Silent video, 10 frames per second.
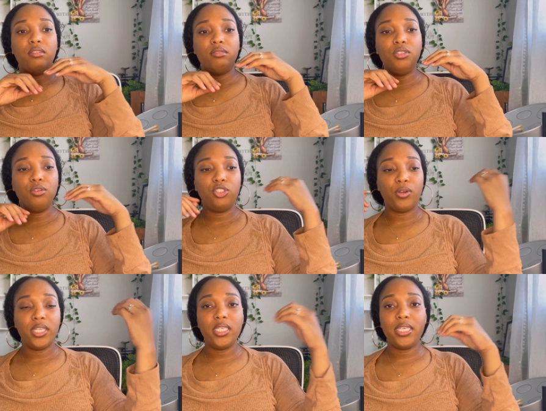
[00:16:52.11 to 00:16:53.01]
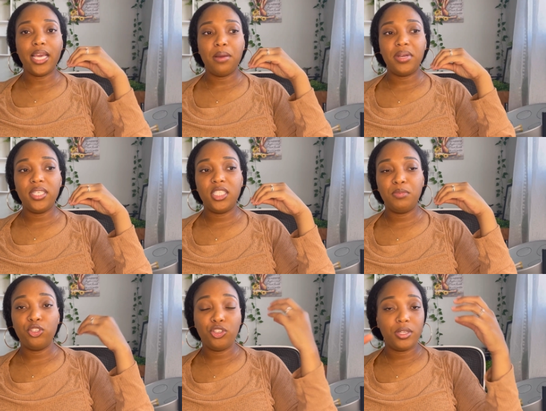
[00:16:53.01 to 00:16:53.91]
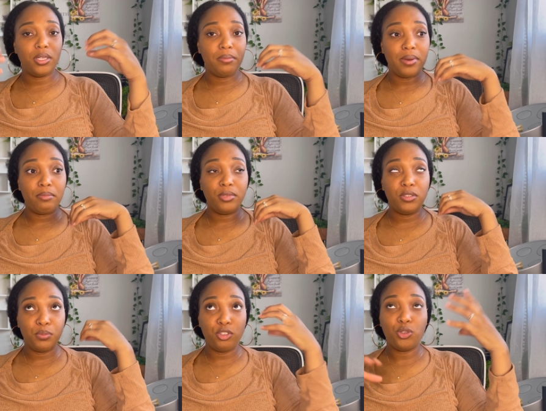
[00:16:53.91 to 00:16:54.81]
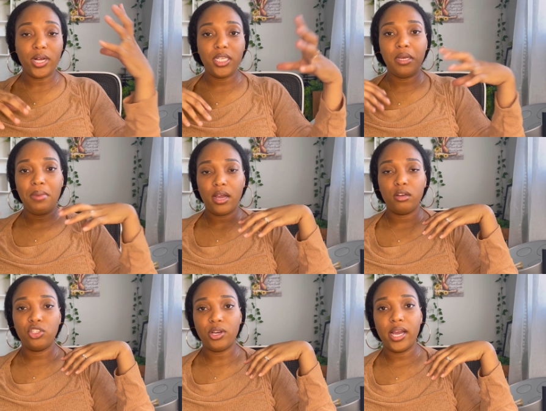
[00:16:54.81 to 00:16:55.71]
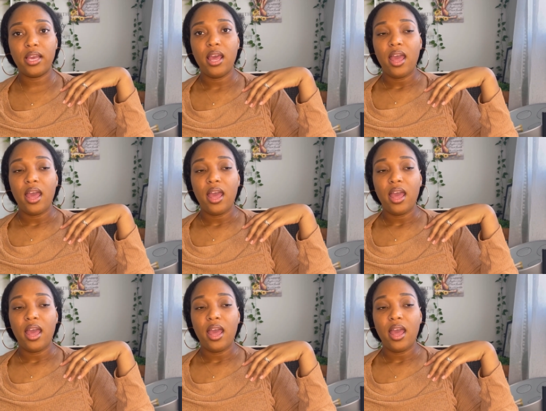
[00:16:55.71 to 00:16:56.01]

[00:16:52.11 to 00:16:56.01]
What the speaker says: you know, trying to get my spirituality back on track,